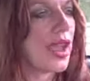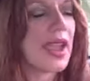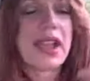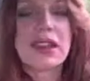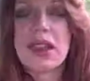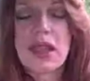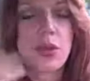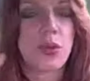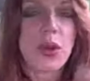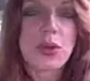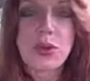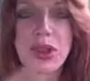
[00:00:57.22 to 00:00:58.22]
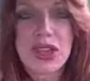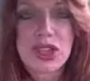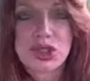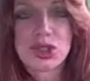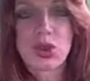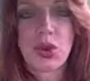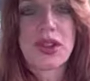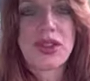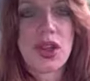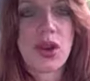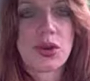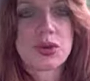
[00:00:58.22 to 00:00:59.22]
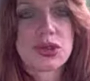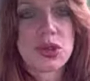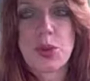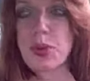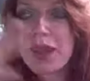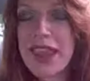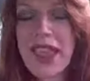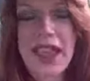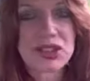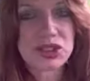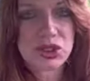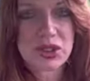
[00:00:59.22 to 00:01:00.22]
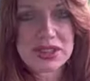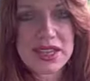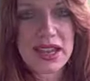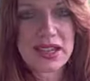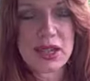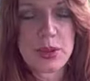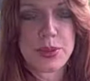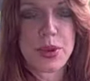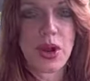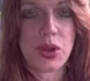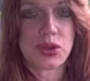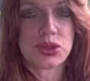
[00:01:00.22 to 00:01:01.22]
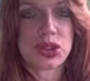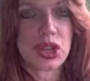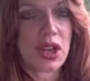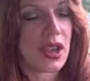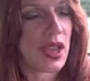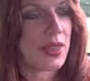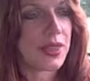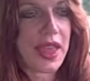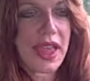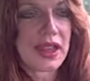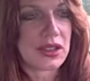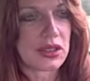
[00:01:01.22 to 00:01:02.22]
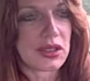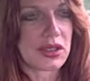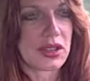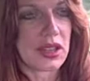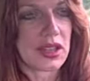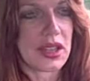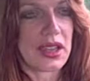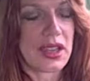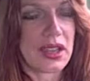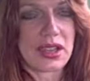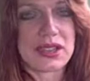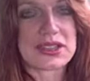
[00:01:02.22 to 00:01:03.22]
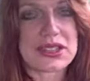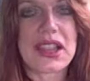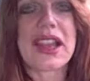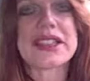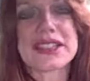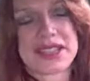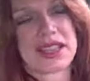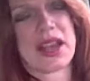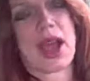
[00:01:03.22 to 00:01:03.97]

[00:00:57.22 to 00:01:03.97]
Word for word: And when we conjoin those, we actually take an approach that is less than